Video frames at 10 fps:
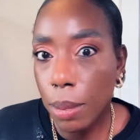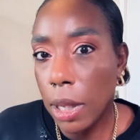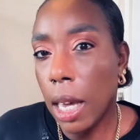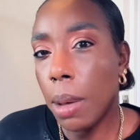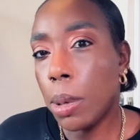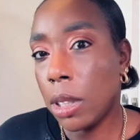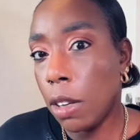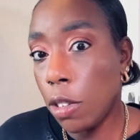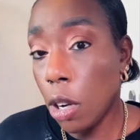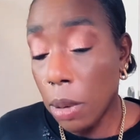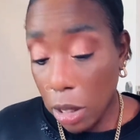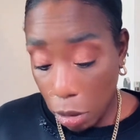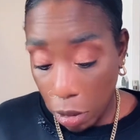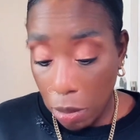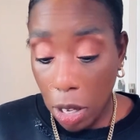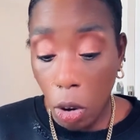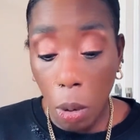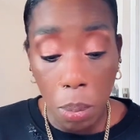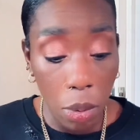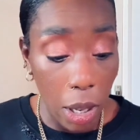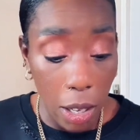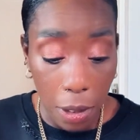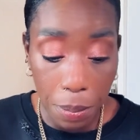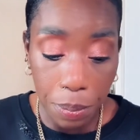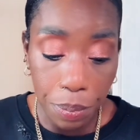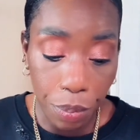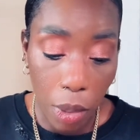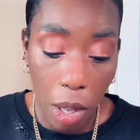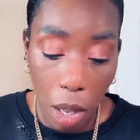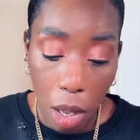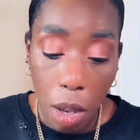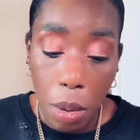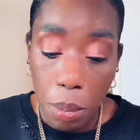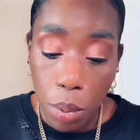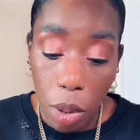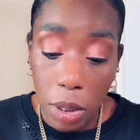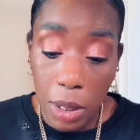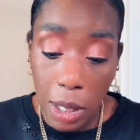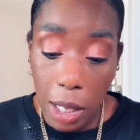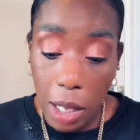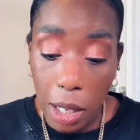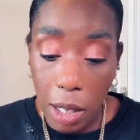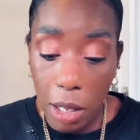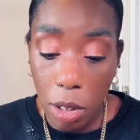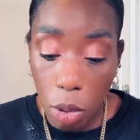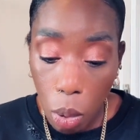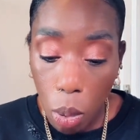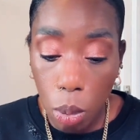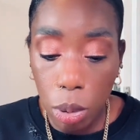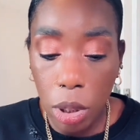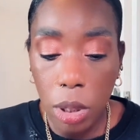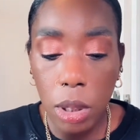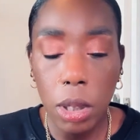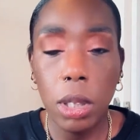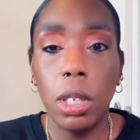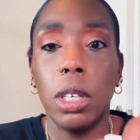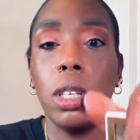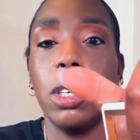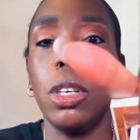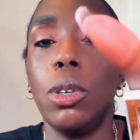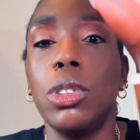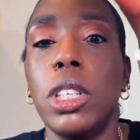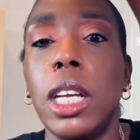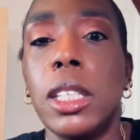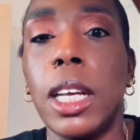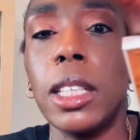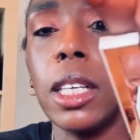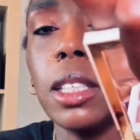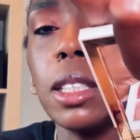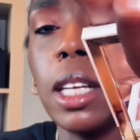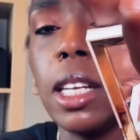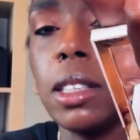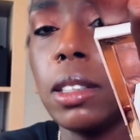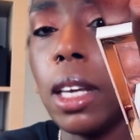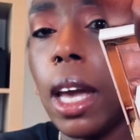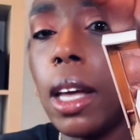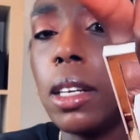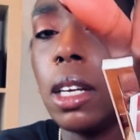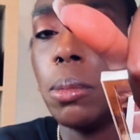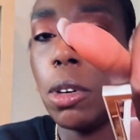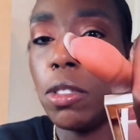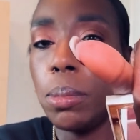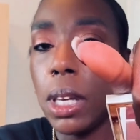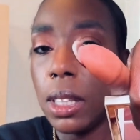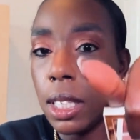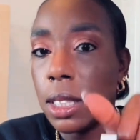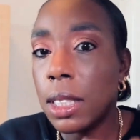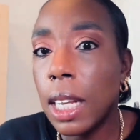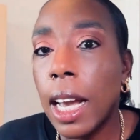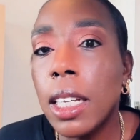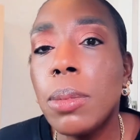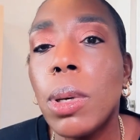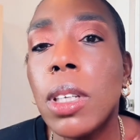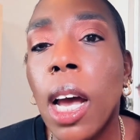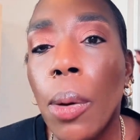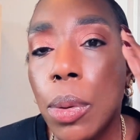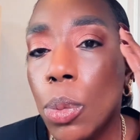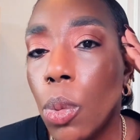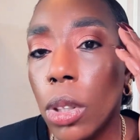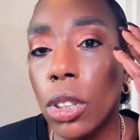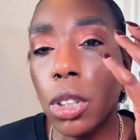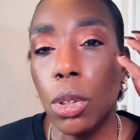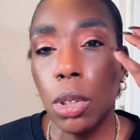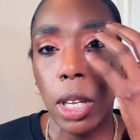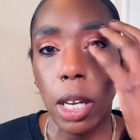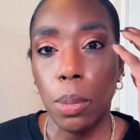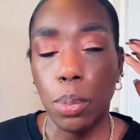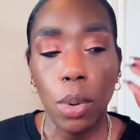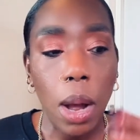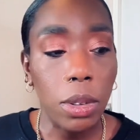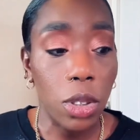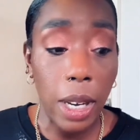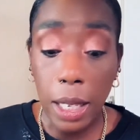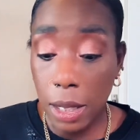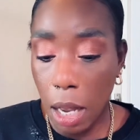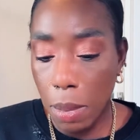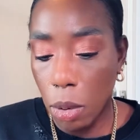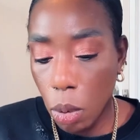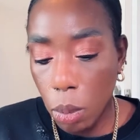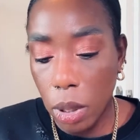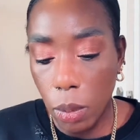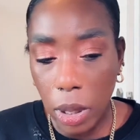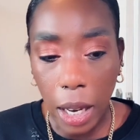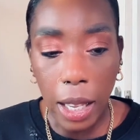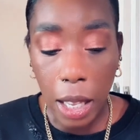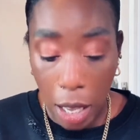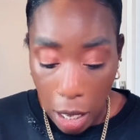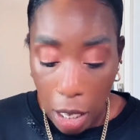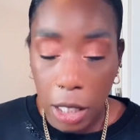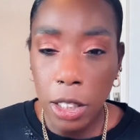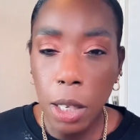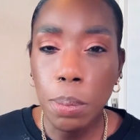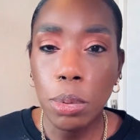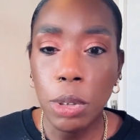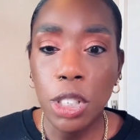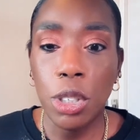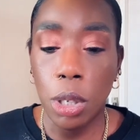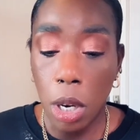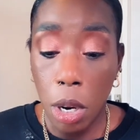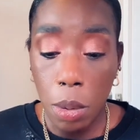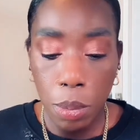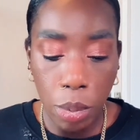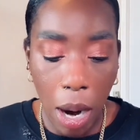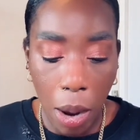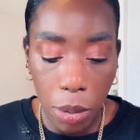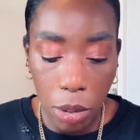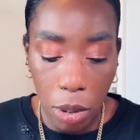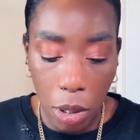yeah, but if you're into very coppery, bronzy, gold, you know, shades like this, then yeah. But for me, this is nice, but I would want to use like a brown. So next time I'll go in with like a deep, rich brown,